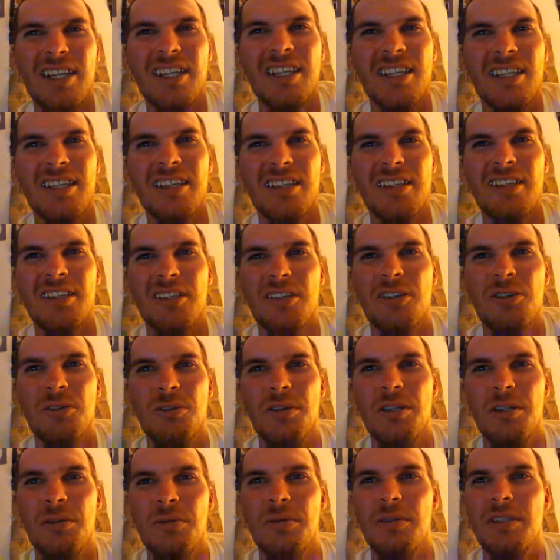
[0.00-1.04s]
can
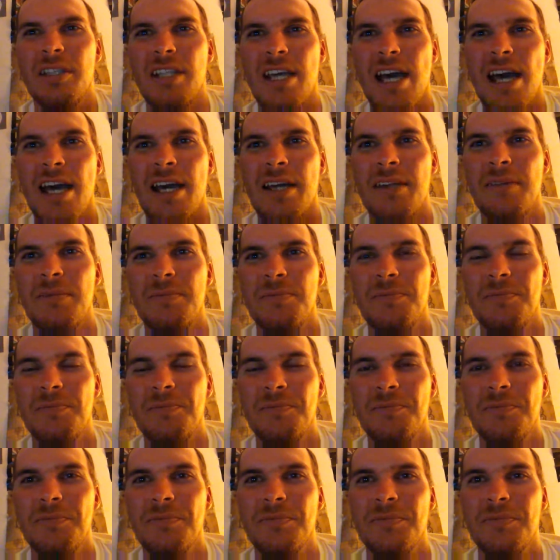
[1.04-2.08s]
agree with that,
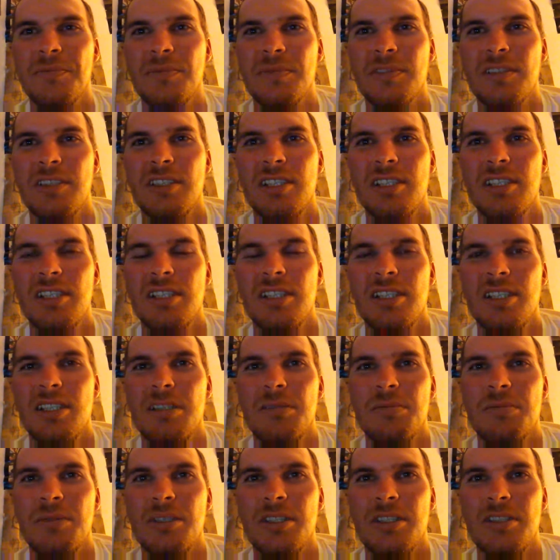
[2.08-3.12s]

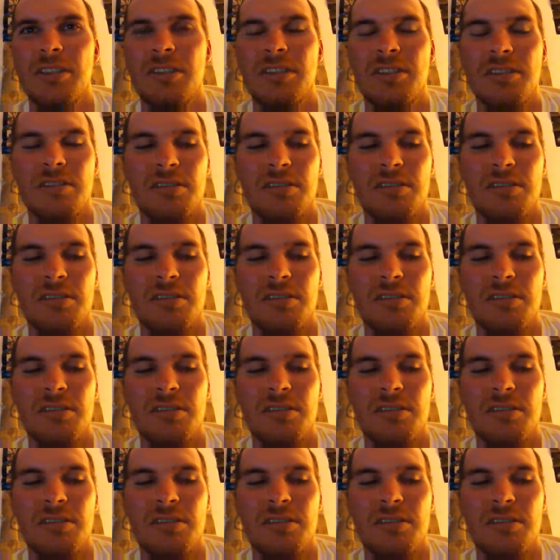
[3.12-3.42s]
but